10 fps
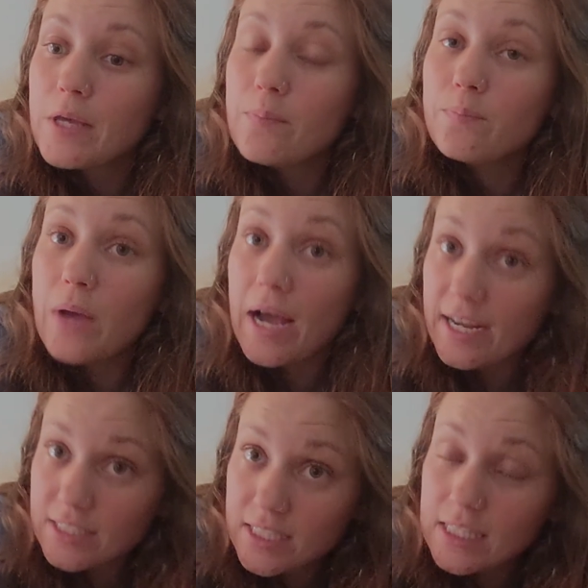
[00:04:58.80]
It
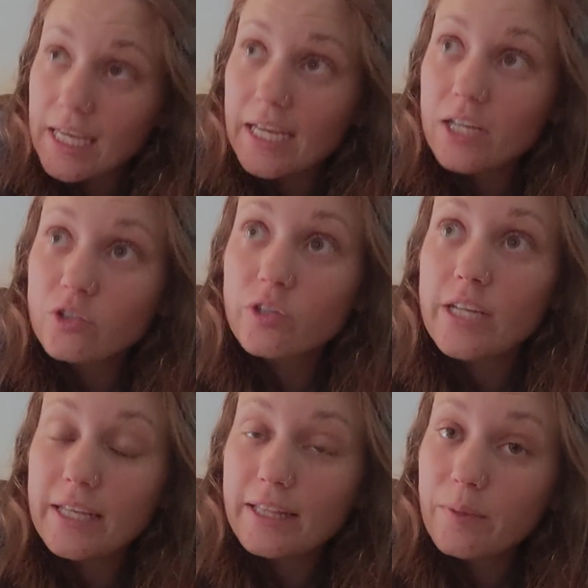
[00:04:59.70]
has clay
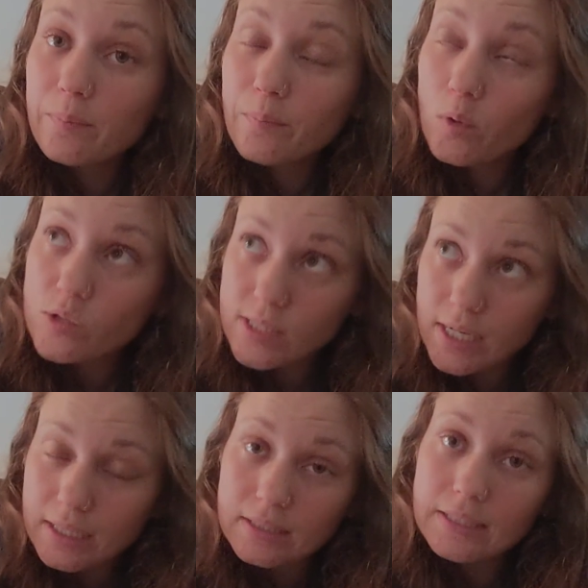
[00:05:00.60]
underneath it, most
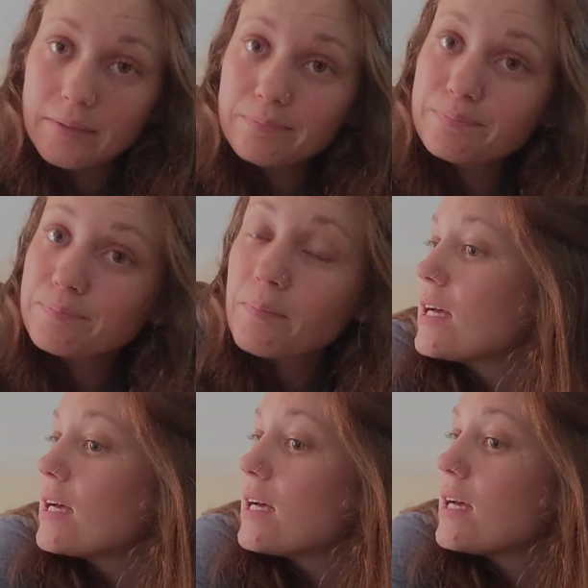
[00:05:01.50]
likely.
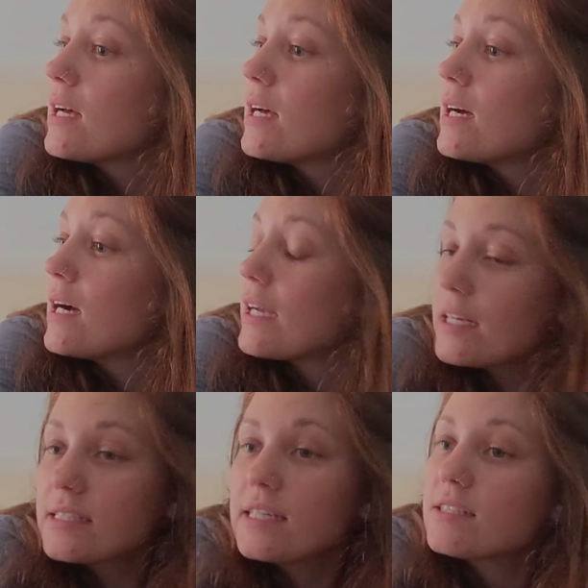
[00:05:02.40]
I
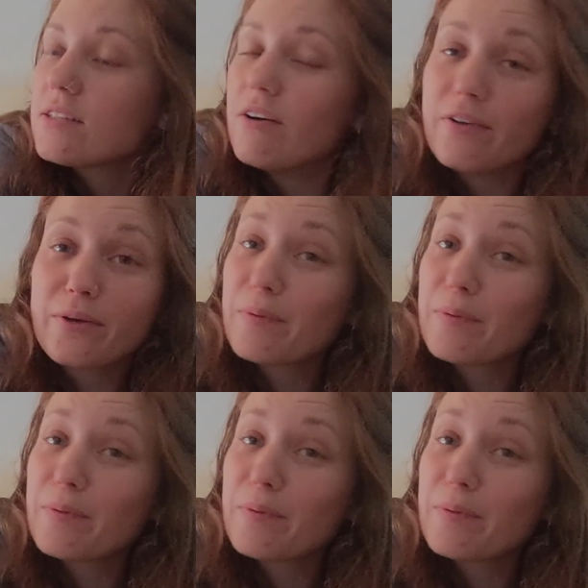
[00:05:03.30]
guess that's all the